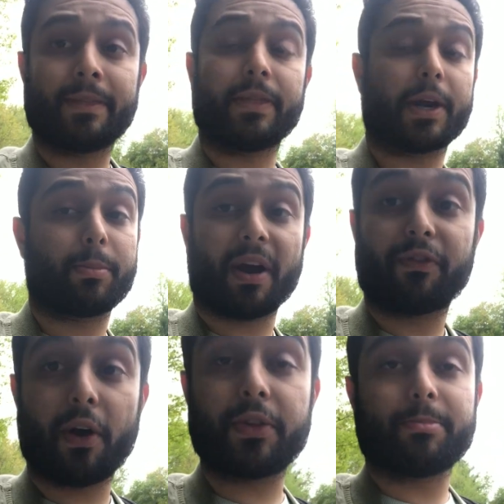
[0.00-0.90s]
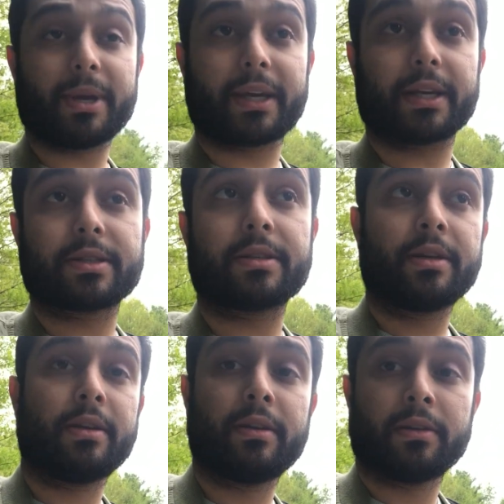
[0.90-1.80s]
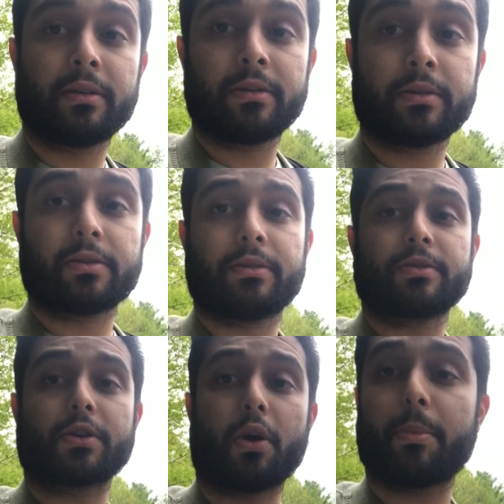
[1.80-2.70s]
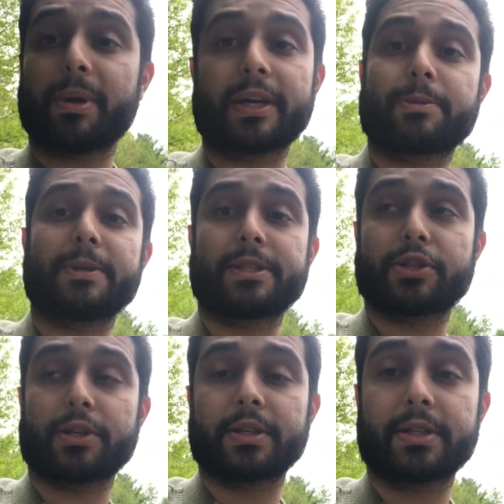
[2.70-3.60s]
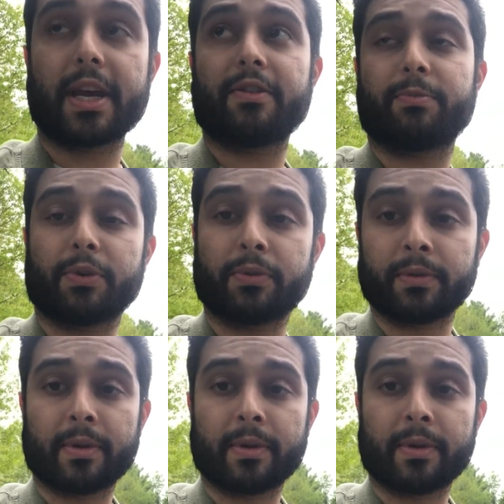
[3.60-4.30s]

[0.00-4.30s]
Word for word: They're by far the biggest. So our biggest position is Safe Moon.